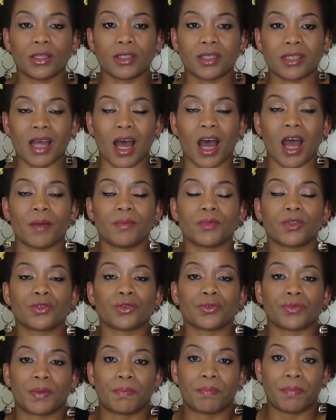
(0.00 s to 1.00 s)
time
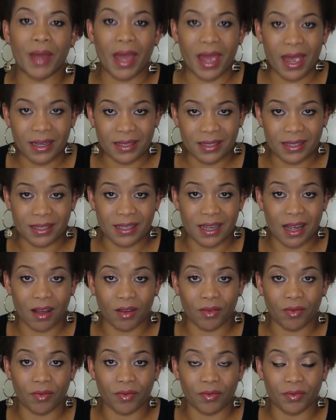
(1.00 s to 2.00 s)
to repair
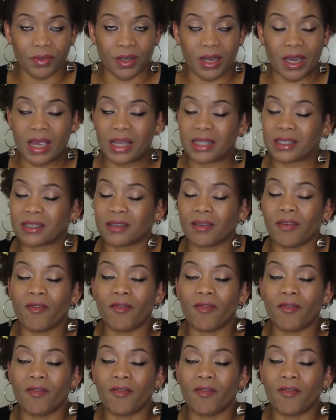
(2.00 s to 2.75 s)
itself. It's